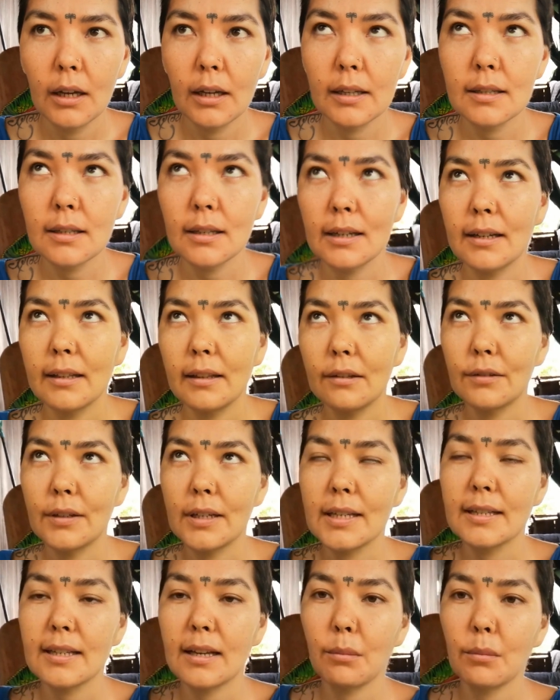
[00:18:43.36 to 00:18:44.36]
It's like there
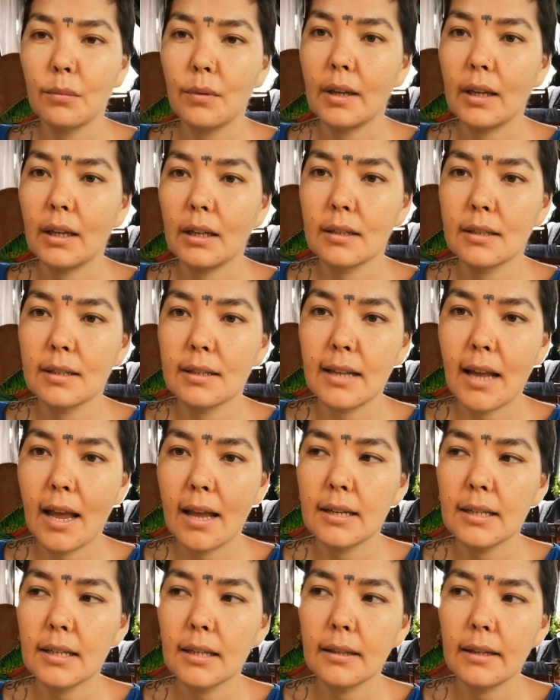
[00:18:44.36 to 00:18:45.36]
is something
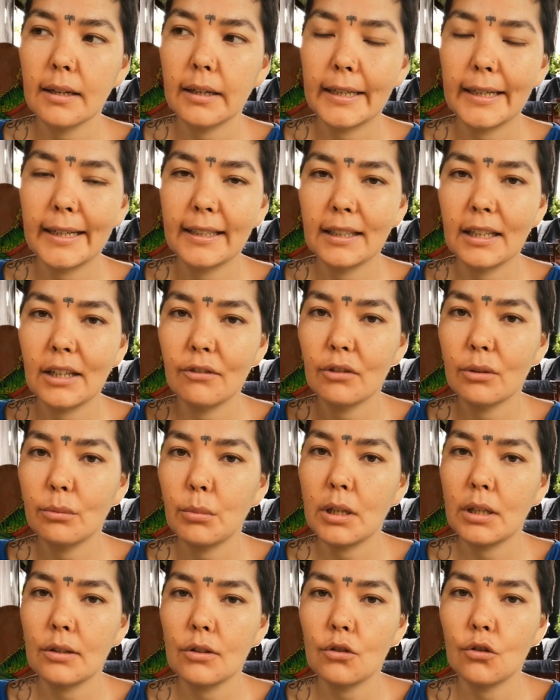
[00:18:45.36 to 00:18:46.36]
standing there and
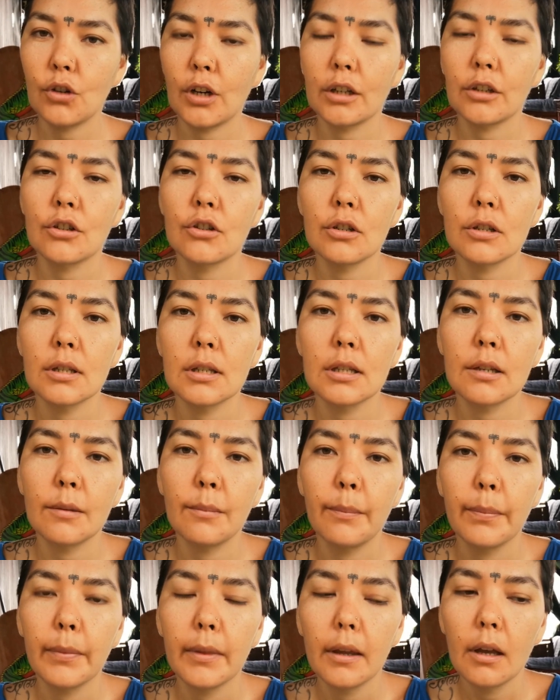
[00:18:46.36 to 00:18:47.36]
giving me instructions.
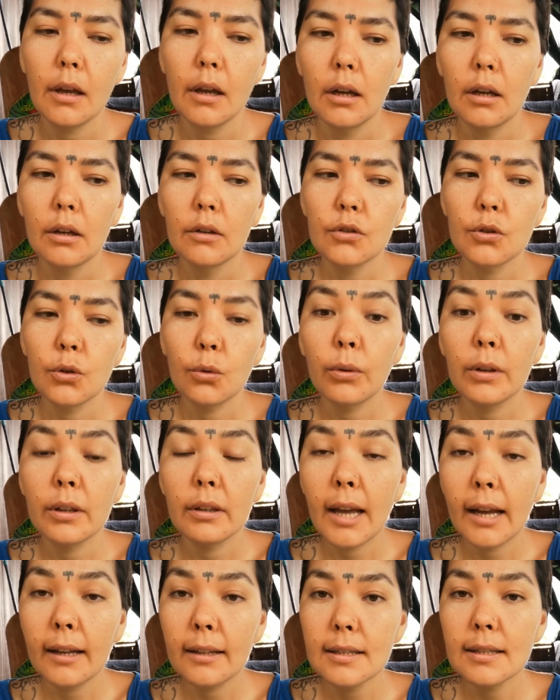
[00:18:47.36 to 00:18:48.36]
So
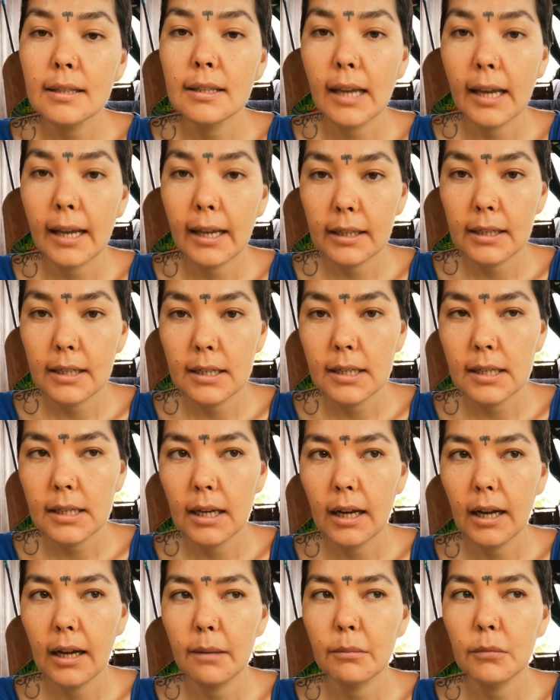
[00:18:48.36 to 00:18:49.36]
with that said,
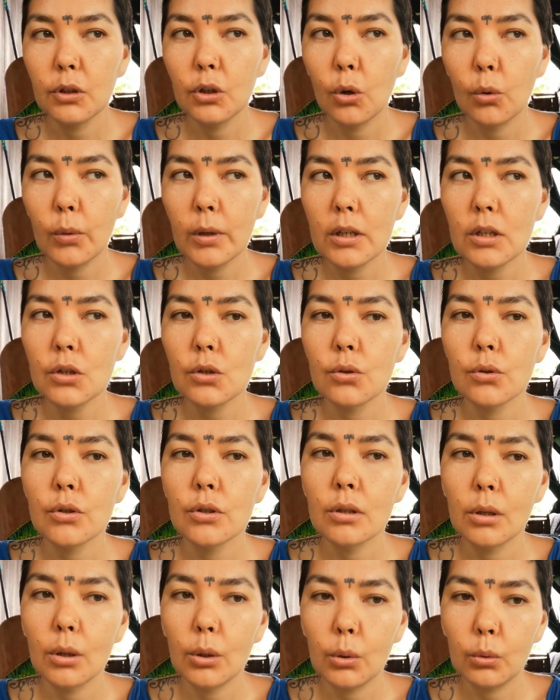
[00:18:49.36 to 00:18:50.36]
I'm going to
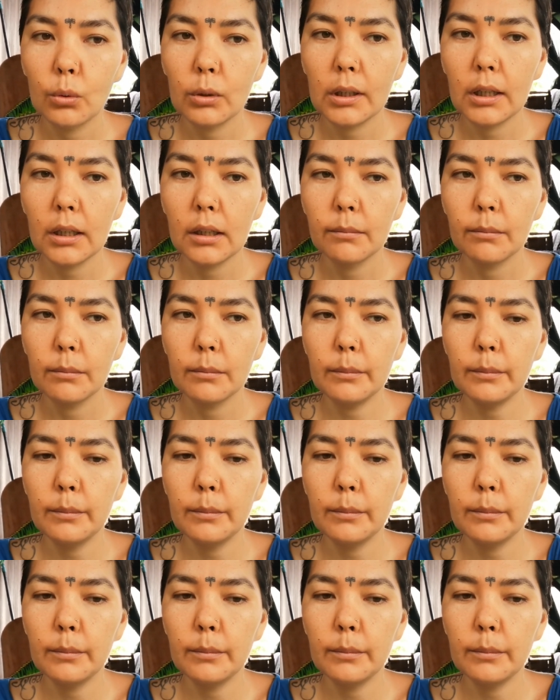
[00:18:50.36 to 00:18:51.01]
slowly